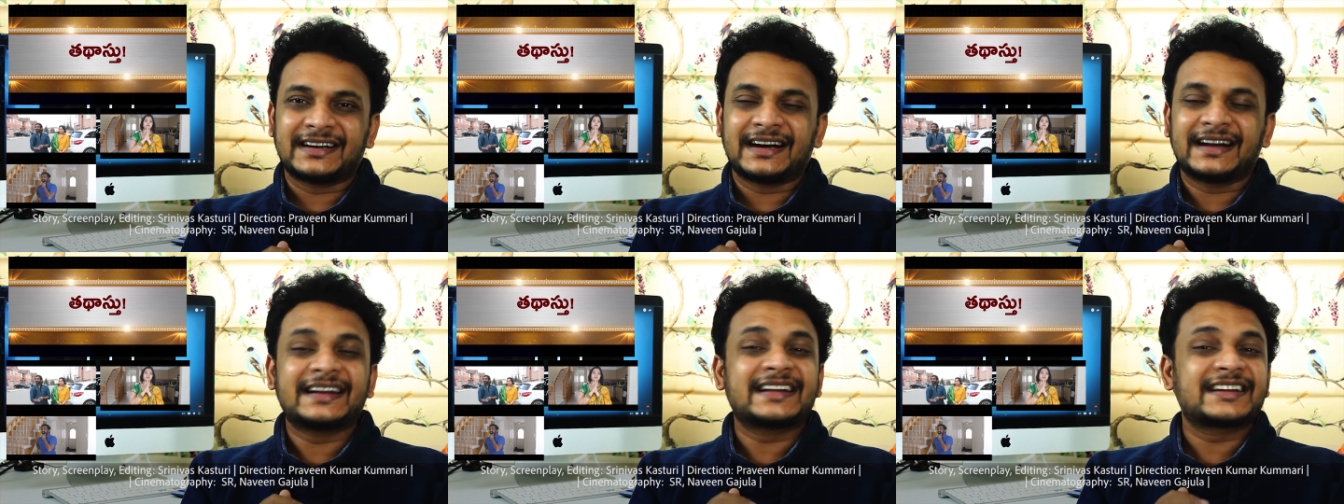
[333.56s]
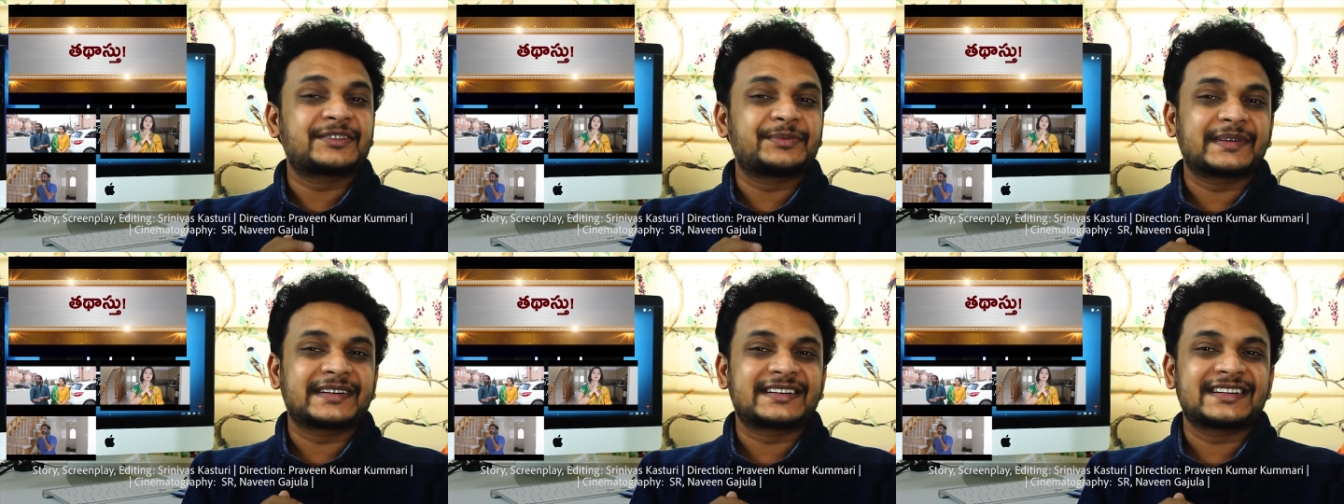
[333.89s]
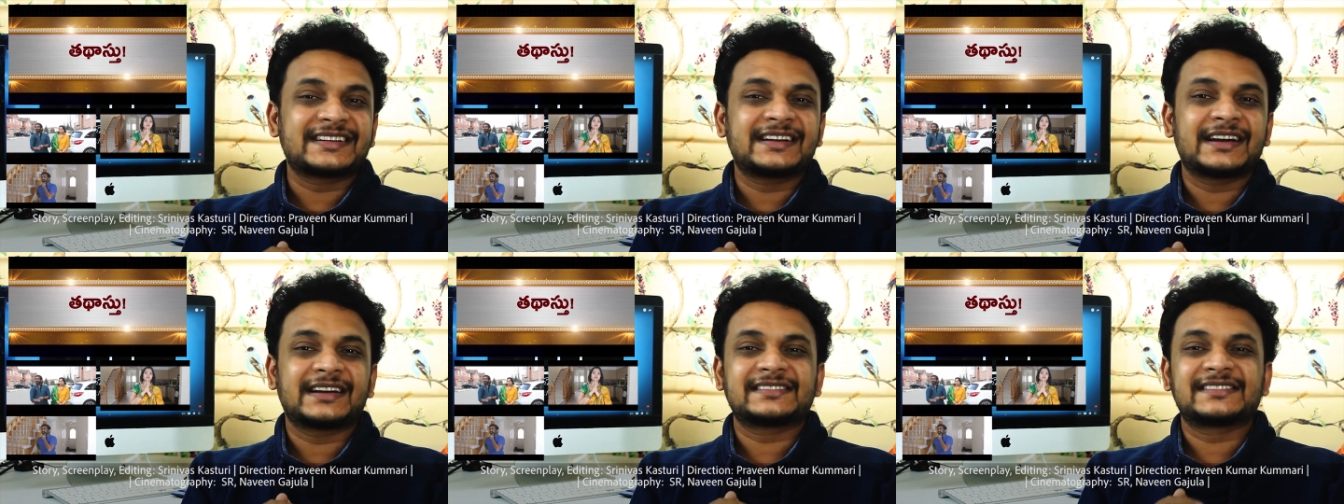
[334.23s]
and
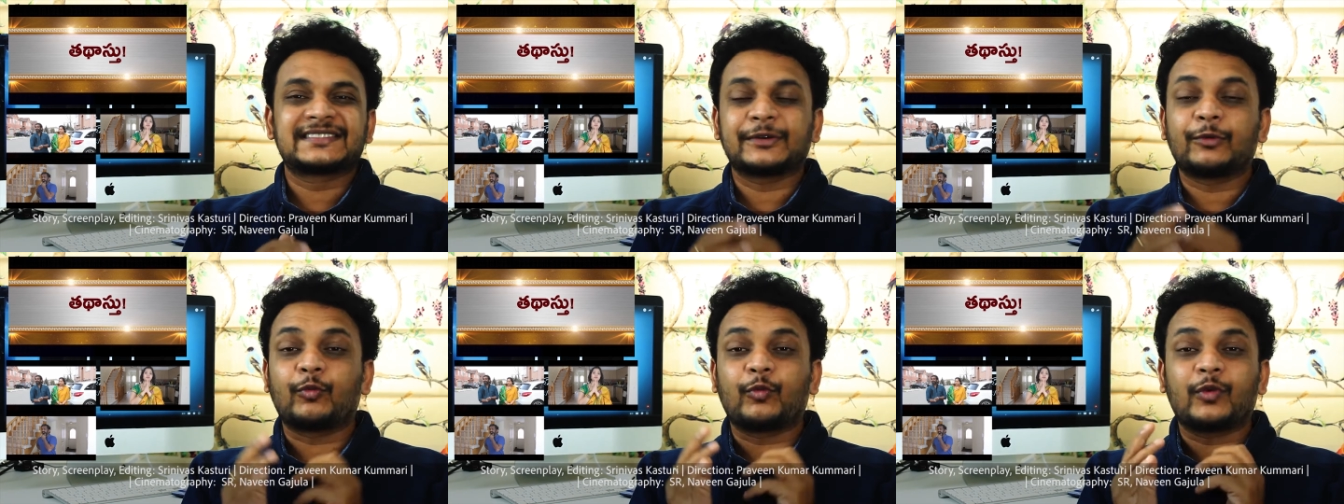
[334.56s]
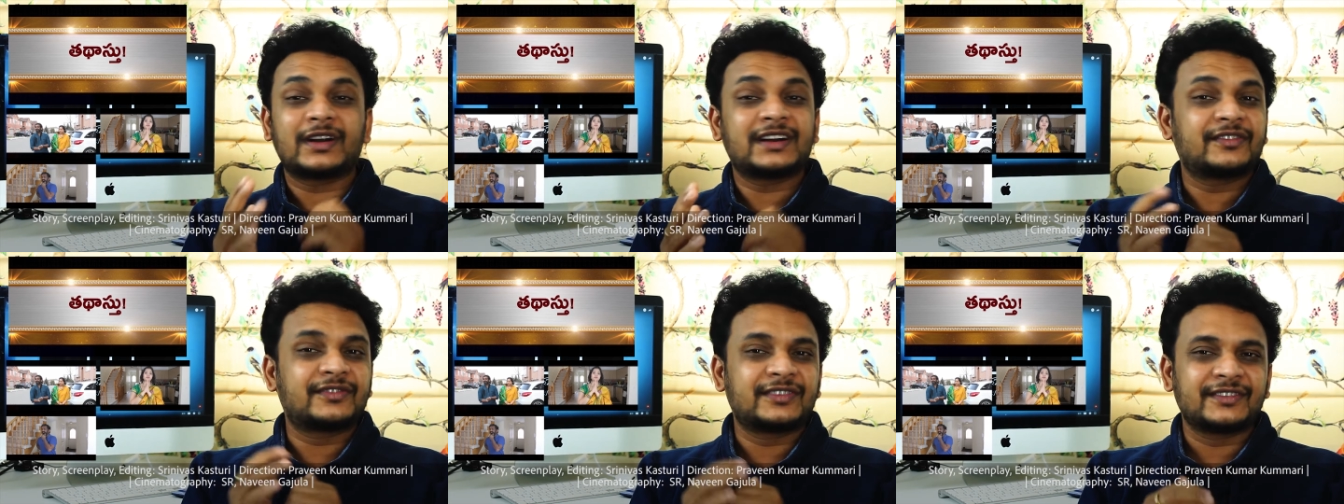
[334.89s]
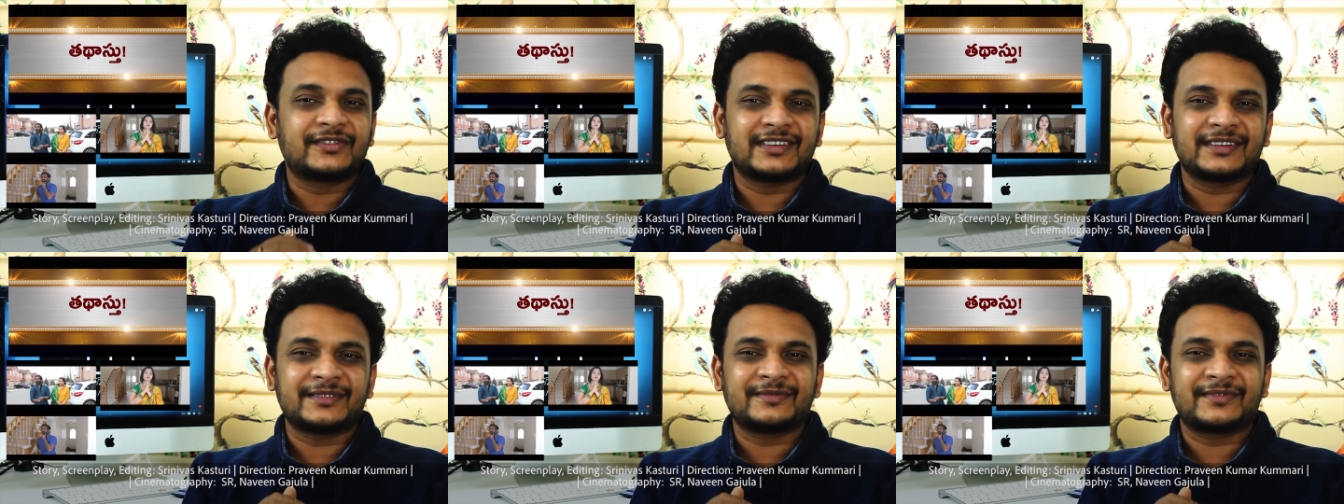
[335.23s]
expecting some wonderful
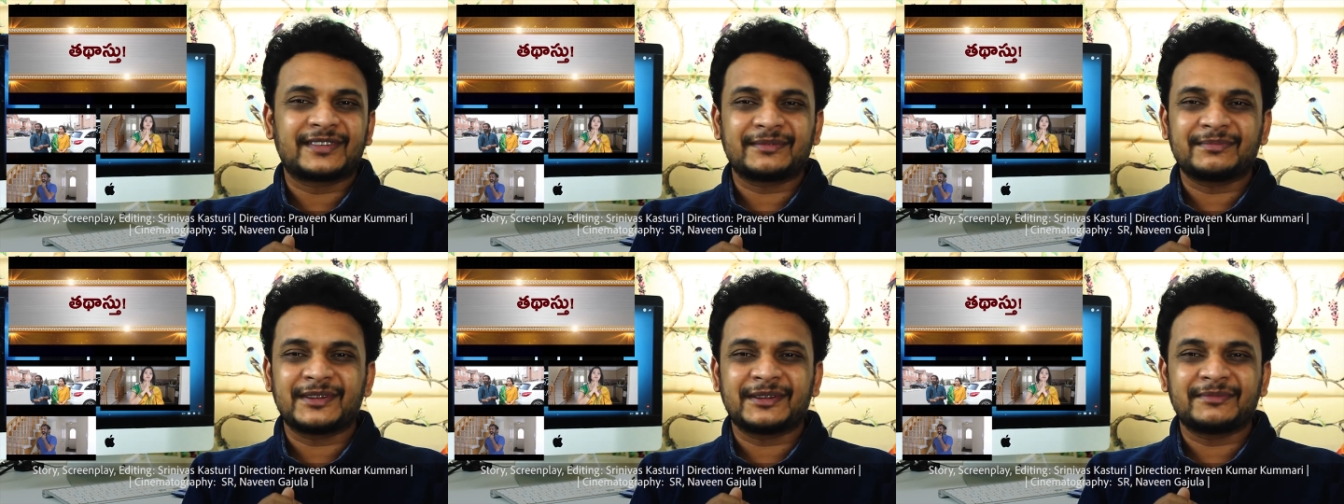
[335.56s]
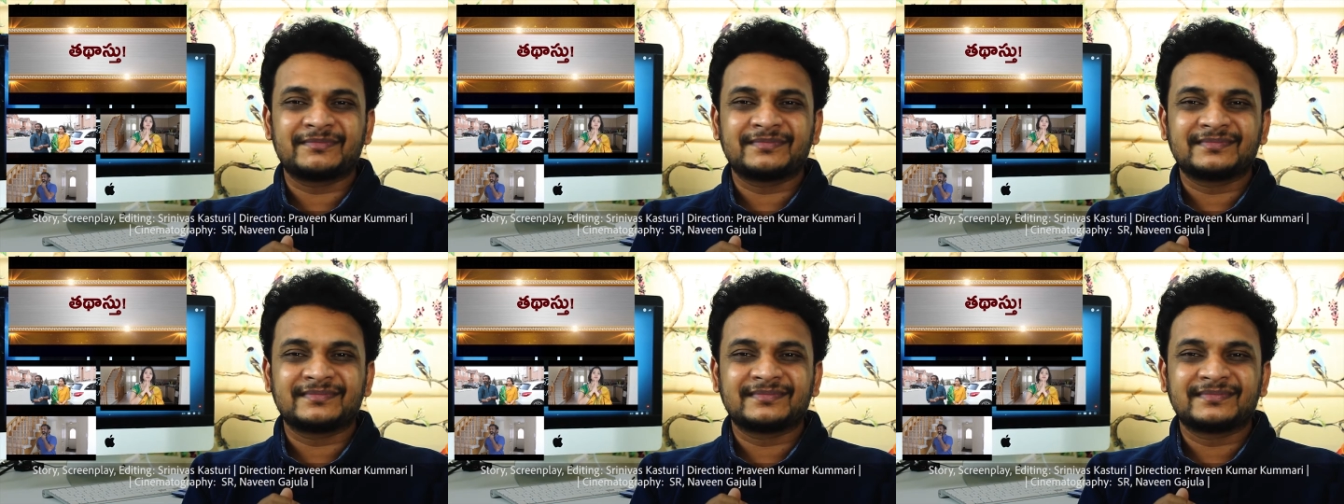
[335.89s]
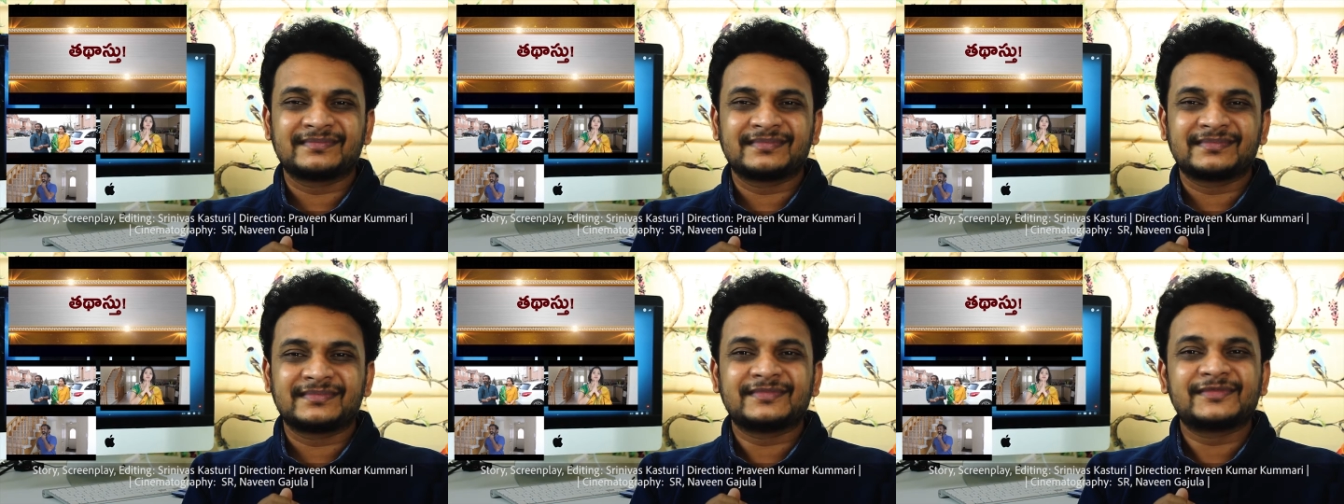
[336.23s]
film from them
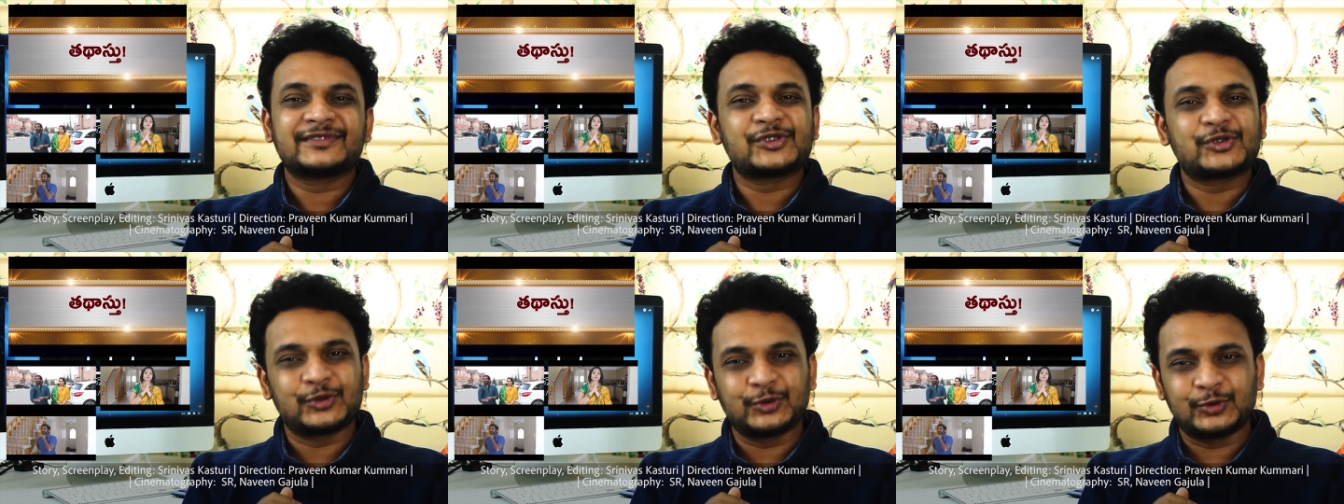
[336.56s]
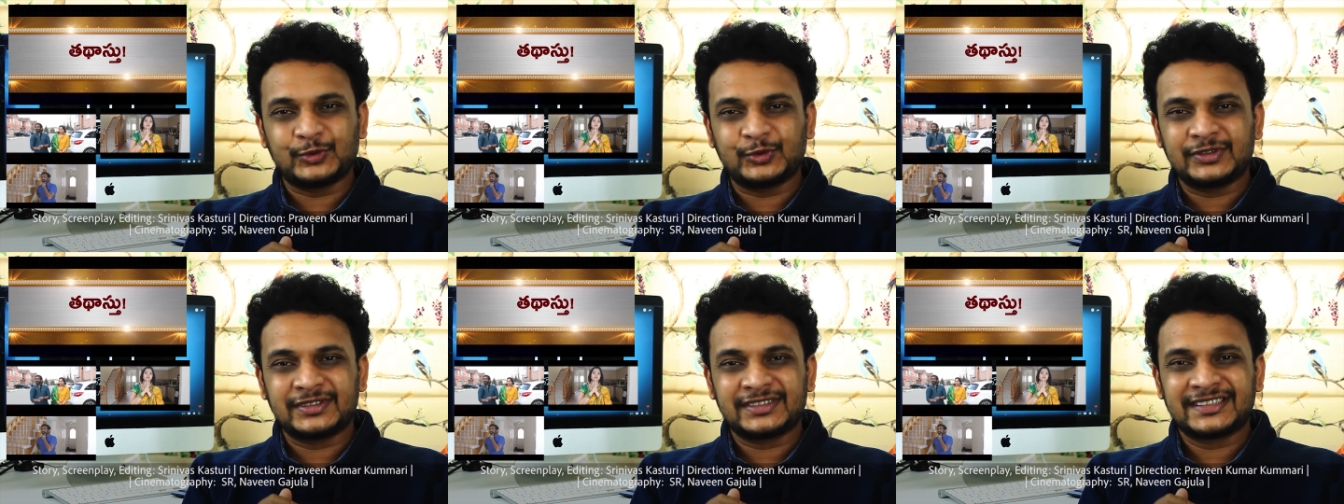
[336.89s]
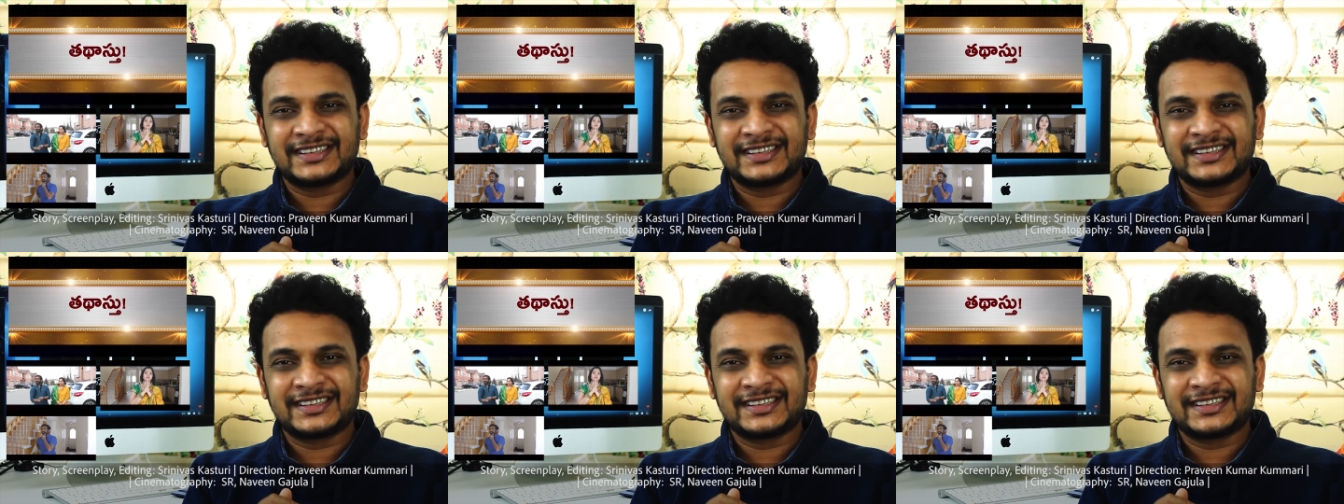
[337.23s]
soon.